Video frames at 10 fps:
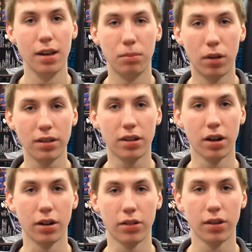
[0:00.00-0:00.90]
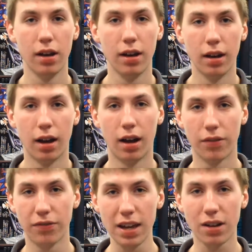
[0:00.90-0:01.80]
multi-carts,
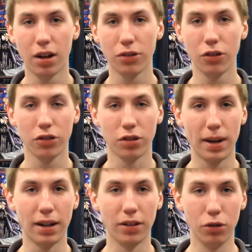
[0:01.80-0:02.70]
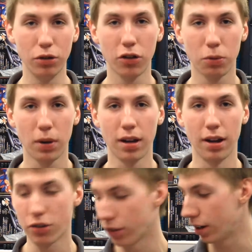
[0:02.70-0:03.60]
fake consoles are made in who knows what
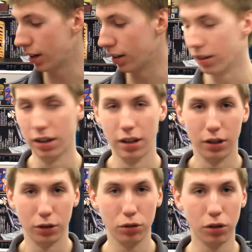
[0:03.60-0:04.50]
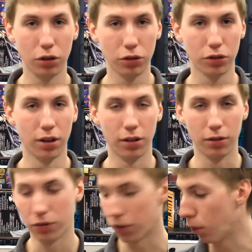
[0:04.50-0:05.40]
country, and who knows
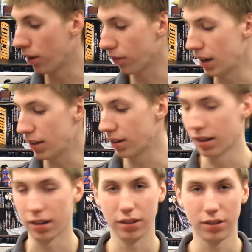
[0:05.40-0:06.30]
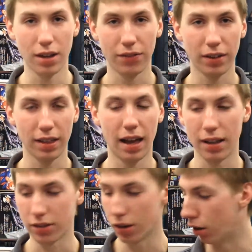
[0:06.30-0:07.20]
for what reason, and stuff like
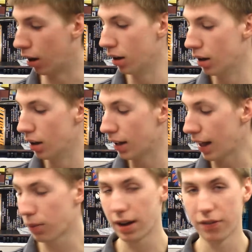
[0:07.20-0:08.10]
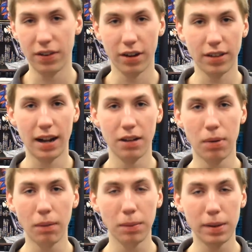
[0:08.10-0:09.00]
that, so that's why I figured that it'd
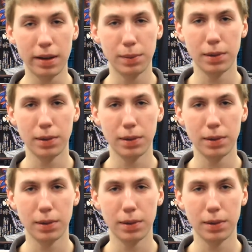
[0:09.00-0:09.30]
probably